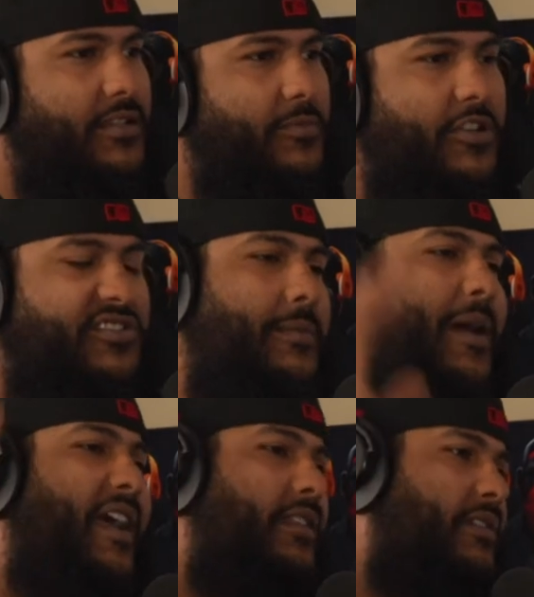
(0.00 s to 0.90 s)
you, bro, some
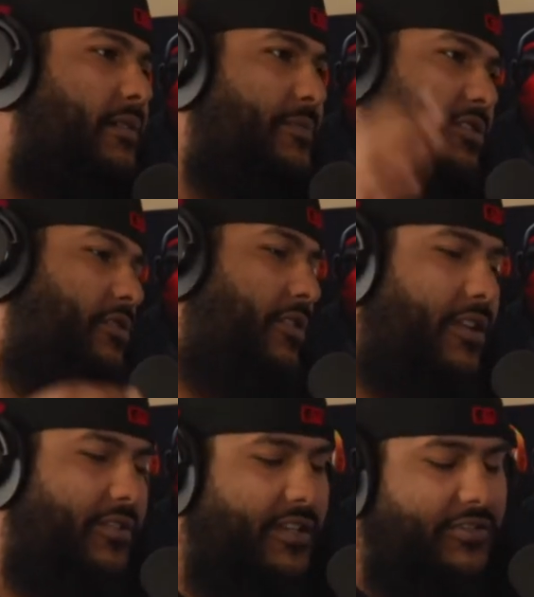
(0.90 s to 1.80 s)
island up in New York. I
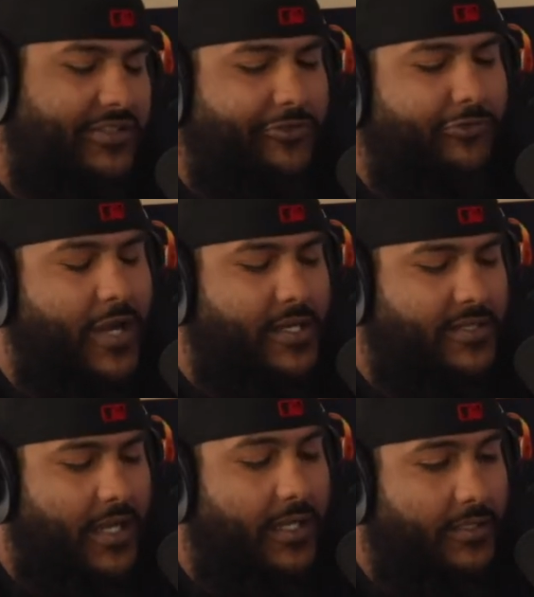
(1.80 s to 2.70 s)
don't think it was
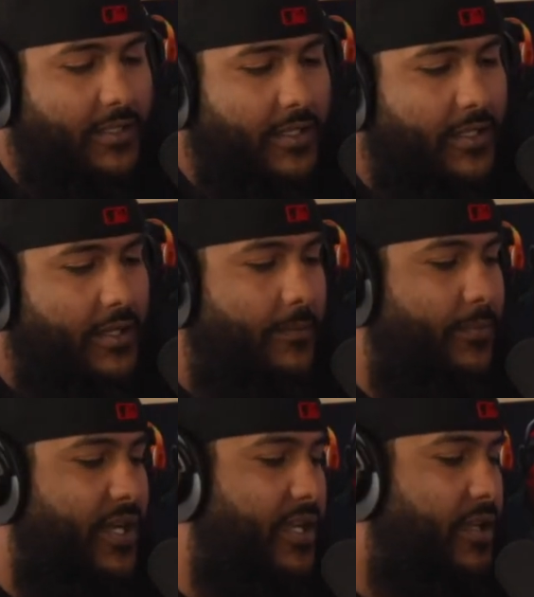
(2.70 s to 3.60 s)
Rikers Island,
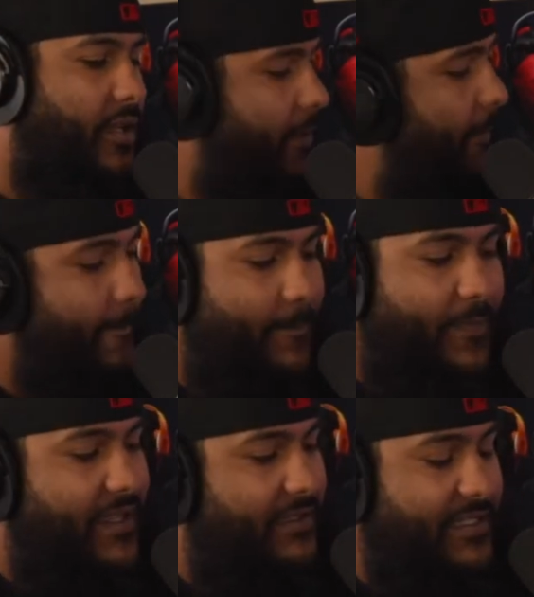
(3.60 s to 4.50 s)
but
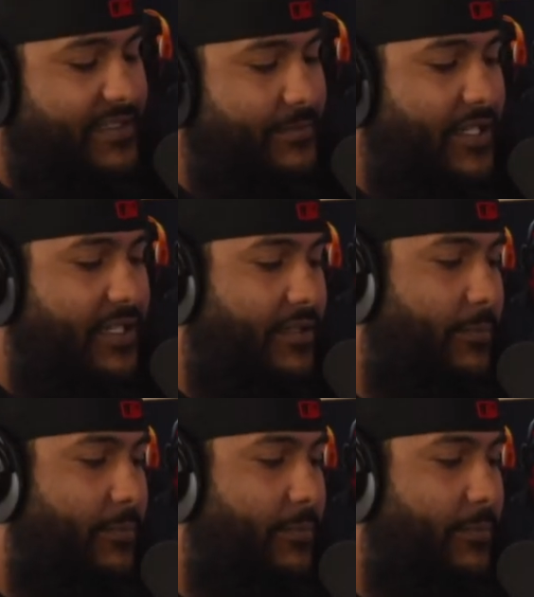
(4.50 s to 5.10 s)
listen, man.